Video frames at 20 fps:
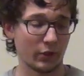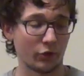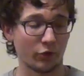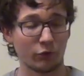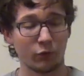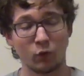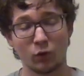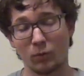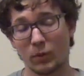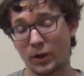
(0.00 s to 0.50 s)
is
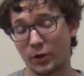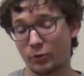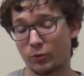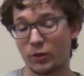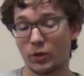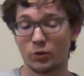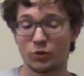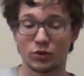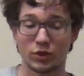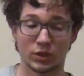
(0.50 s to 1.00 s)

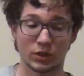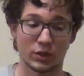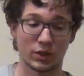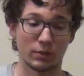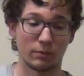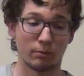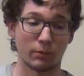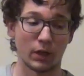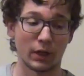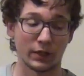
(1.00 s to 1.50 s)
4x3 or
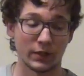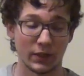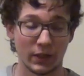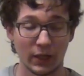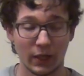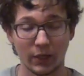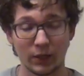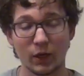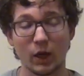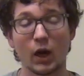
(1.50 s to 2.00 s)

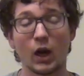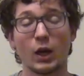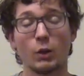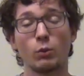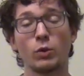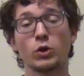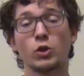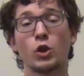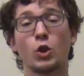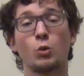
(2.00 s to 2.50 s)
16x10, I
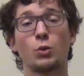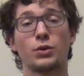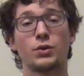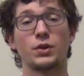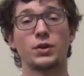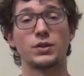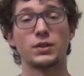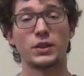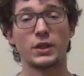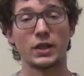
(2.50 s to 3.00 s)
would go
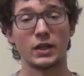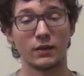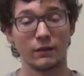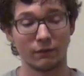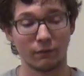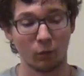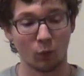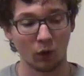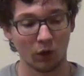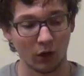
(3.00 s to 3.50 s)
with the
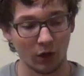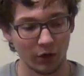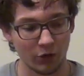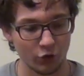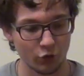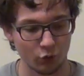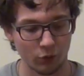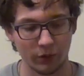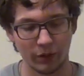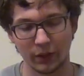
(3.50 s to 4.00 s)

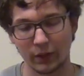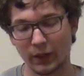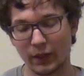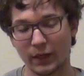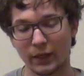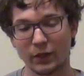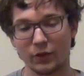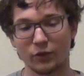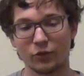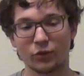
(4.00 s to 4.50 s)
T400
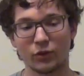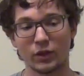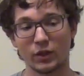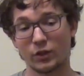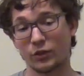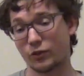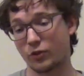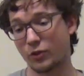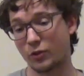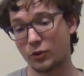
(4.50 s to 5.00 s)
as
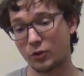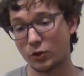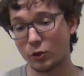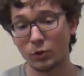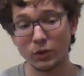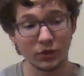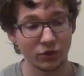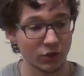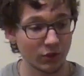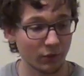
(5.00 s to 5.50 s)
it is the
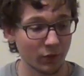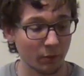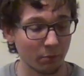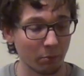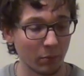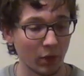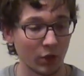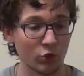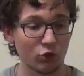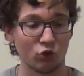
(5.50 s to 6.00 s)
newest of the
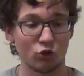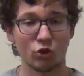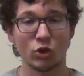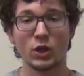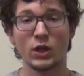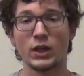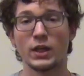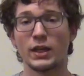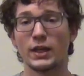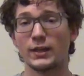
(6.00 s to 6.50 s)
bunch.
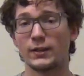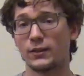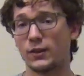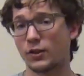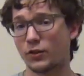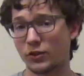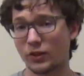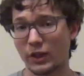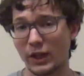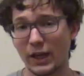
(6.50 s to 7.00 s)
It
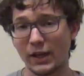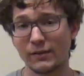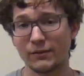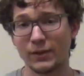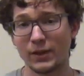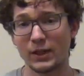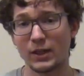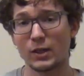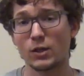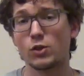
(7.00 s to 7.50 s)
doesn't
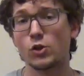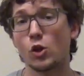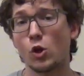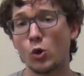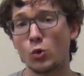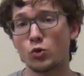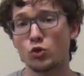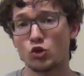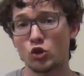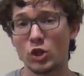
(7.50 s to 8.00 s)
have any
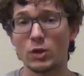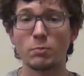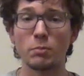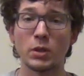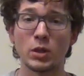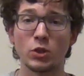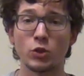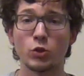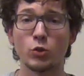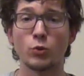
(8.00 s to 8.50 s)
known
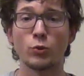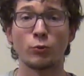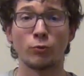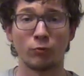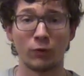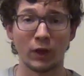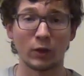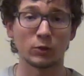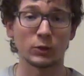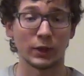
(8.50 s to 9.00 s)
GPU
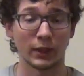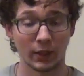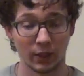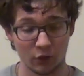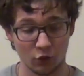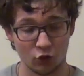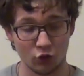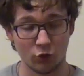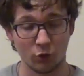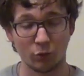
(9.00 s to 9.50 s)
failing
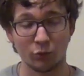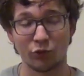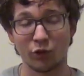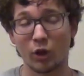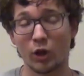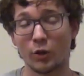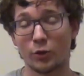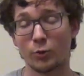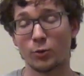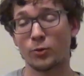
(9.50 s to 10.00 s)

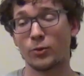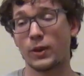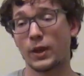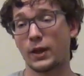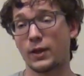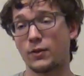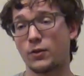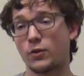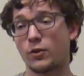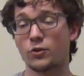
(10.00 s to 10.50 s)
issues other
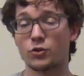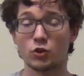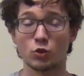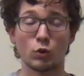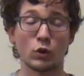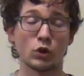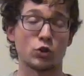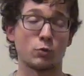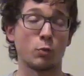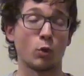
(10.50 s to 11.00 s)
than the
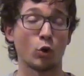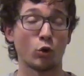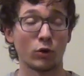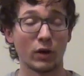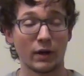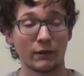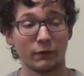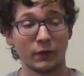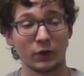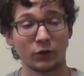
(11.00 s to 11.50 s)
switchable
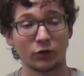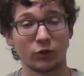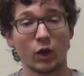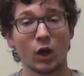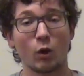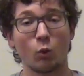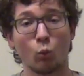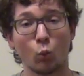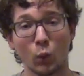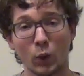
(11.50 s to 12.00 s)
graphics
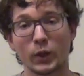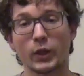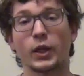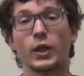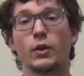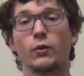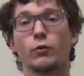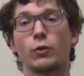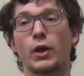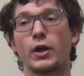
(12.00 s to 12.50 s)
not
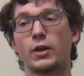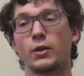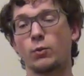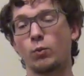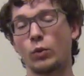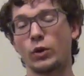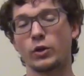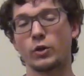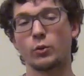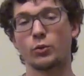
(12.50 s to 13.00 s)
working right
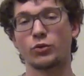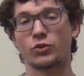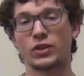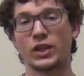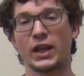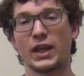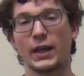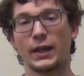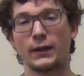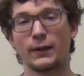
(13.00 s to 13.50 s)
in Windows
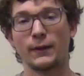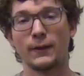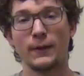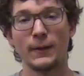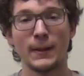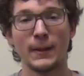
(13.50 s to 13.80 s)
10.